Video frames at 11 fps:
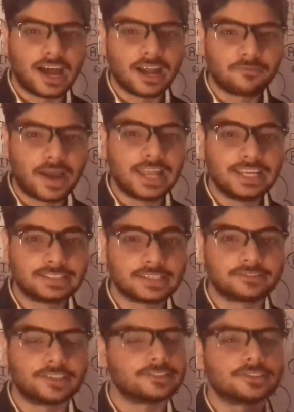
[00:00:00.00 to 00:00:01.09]
The alpha helix
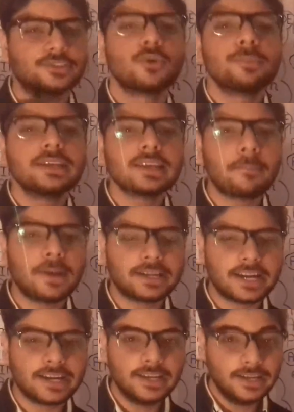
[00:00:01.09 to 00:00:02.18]
structure. So beta
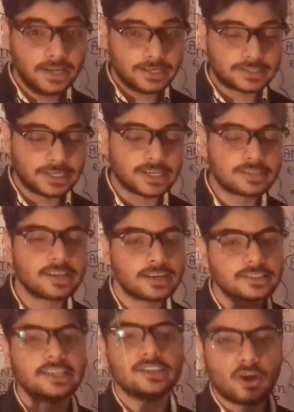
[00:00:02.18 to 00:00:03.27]
plated CT
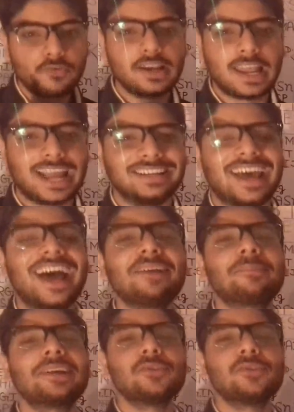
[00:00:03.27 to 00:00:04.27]
structure is often like that,